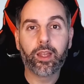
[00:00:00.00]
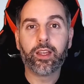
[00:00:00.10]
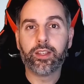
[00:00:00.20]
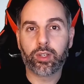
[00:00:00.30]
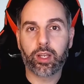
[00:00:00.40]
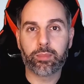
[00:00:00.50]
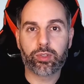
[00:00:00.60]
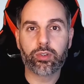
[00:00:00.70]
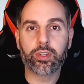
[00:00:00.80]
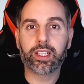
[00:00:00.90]
You can be
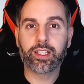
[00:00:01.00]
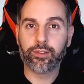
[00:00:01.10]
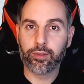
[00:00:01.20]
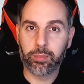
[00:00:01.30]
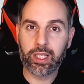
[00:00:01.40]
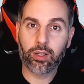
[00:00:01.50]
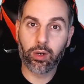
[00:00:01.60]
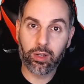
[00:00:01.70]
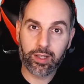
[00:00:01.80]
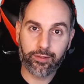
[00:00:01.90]
sure that if you meet
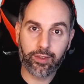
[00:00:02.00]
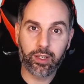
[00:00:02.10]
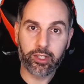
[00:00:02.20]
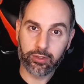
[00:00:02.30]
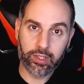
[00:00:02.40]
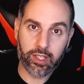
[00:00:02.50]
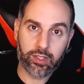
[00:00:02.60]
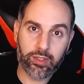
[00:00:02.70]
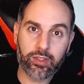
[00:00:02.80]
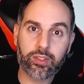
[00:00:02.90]
all the following
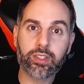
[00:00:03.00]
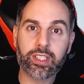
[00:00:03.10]
conditions,